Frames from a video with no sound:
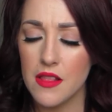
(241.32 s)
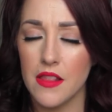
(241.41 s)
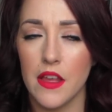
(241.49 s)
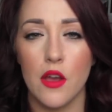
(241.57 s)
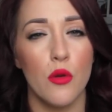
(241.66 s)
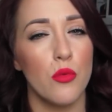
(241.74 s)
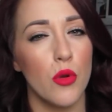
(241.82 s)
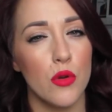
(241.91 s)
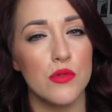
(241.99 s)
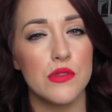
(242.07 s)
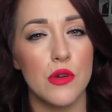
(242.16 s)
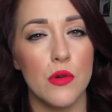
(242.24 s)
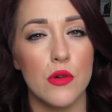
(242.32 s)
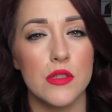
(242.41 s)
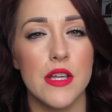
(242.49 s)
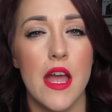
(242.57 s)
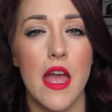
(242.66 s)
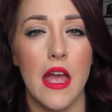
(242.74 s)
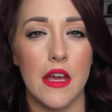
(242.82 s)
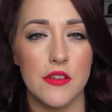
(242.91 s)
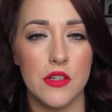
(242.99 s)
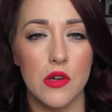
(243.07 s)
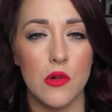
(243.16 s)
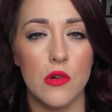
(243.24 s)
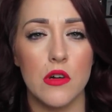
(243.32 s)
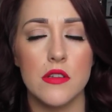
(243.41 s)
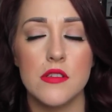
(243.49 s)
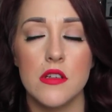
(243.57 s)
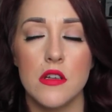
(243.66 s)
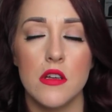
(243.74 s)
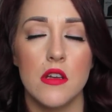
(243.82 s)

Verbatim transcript: like a rose gold and a gold.